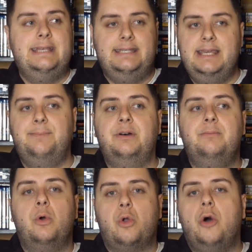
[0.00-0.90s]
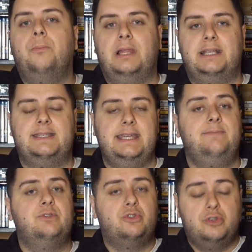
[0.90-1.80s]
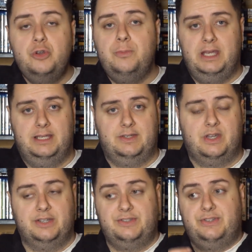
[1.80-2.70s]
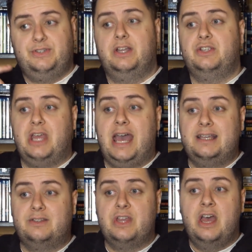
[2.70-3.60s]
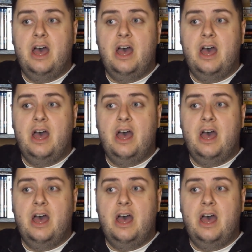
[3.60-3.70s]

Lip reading: deeper, more complex themes to be discussed, such as